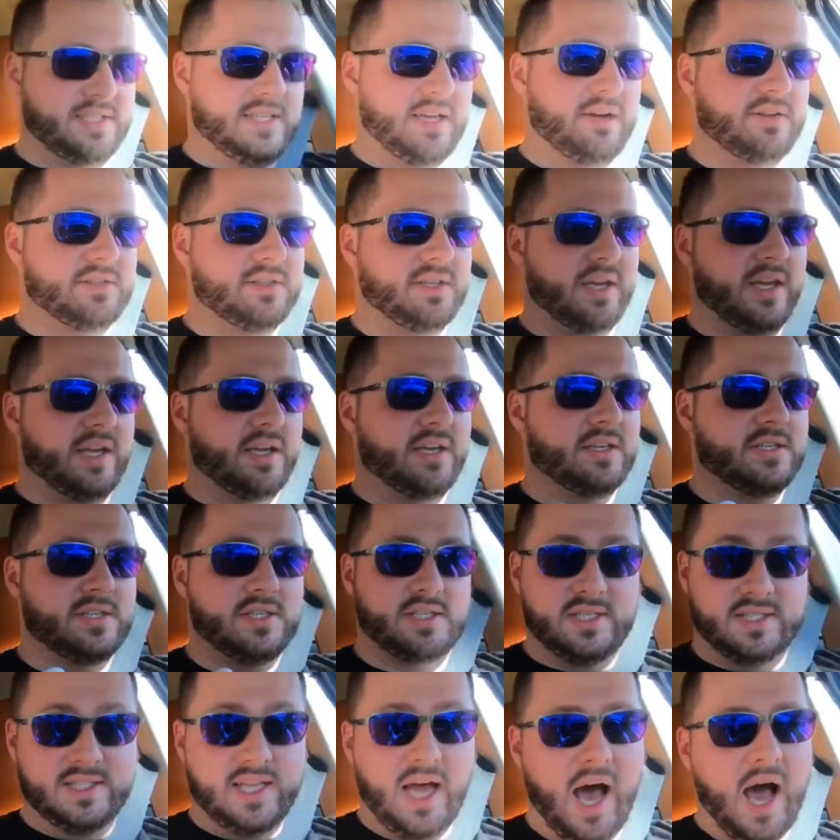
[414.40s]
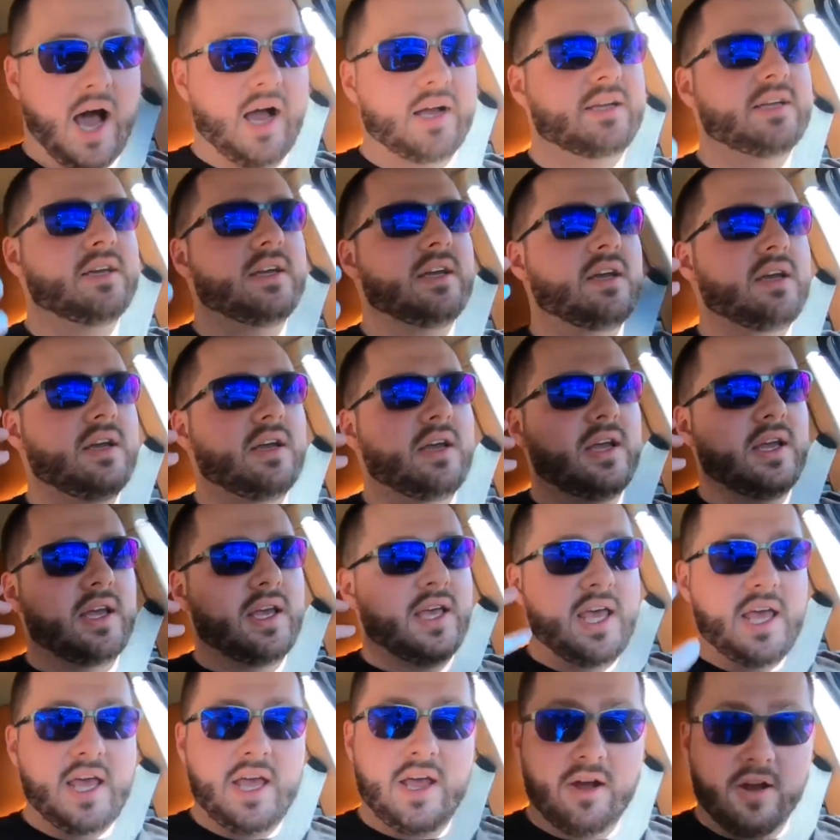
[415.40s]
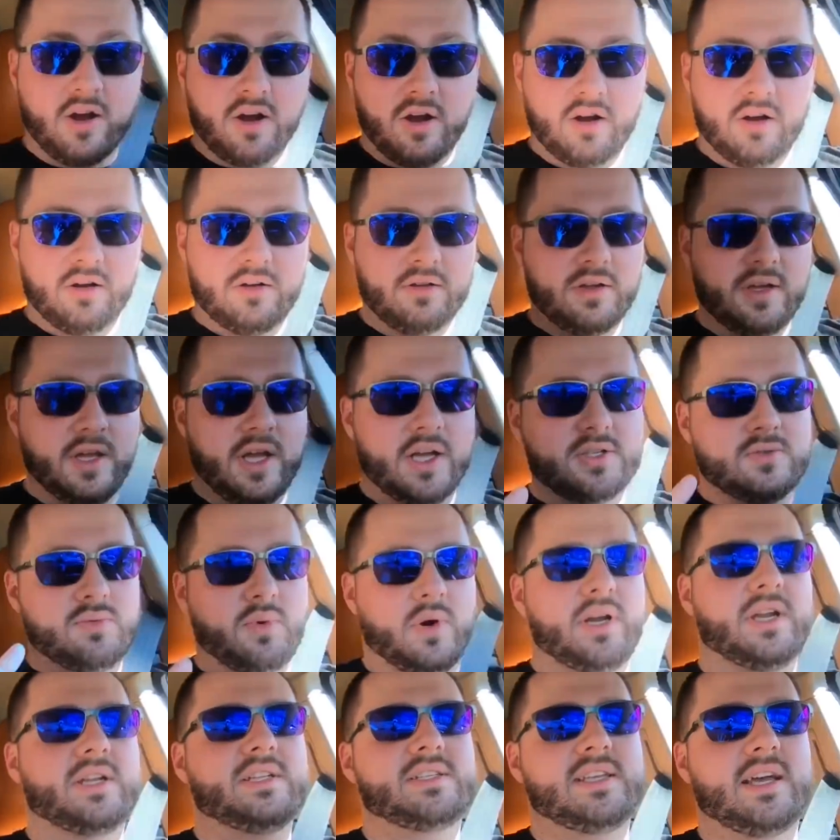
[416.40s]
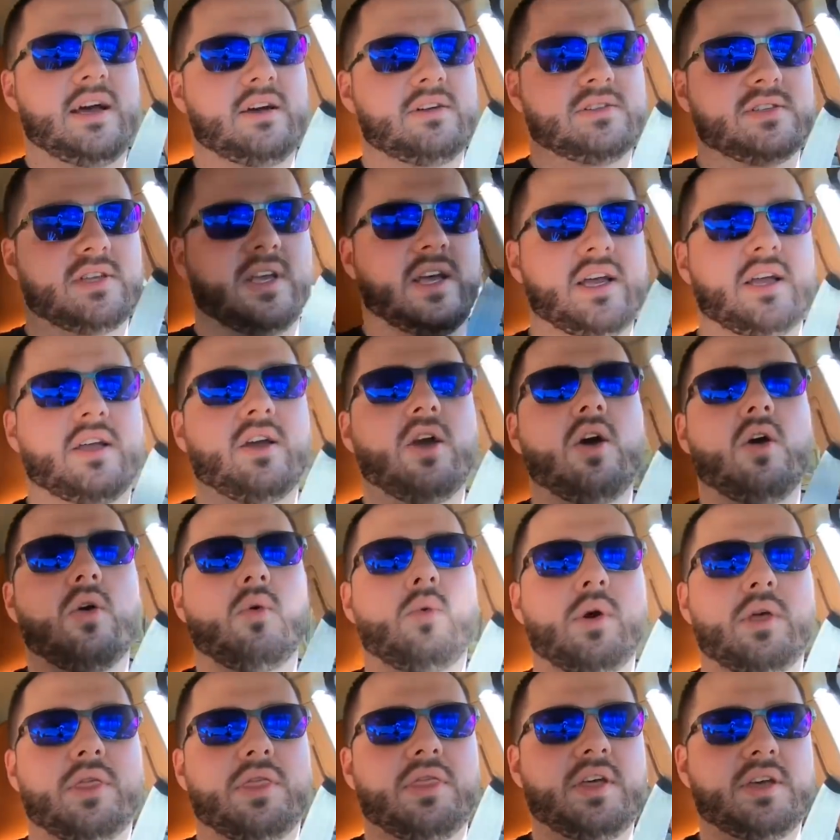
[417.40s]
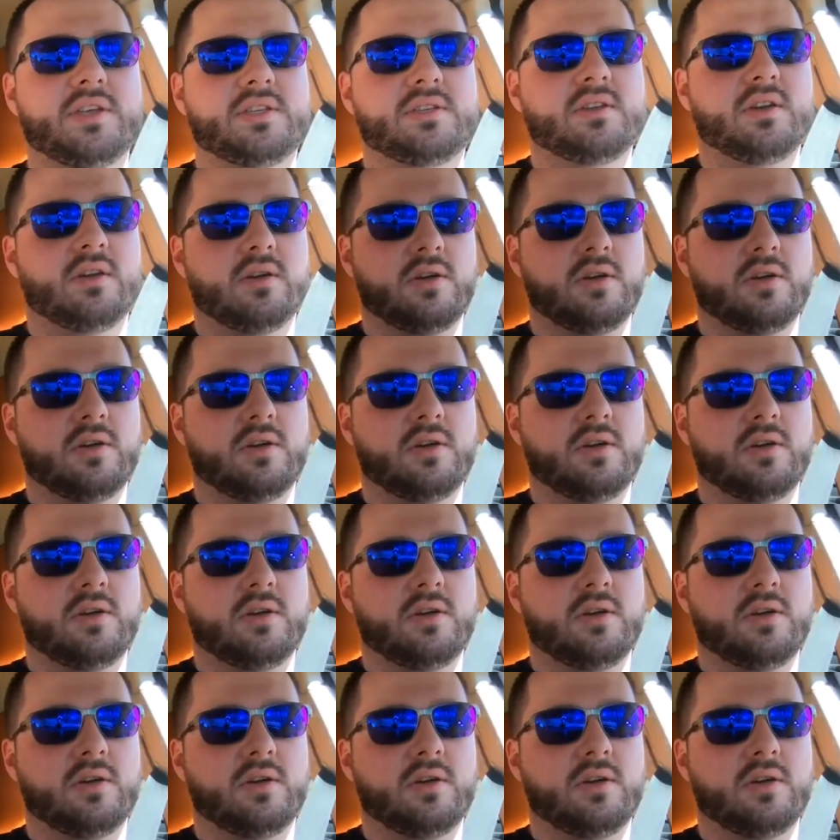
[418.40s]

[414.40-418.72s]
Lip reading: sounds like stock, here is what it sounds like with this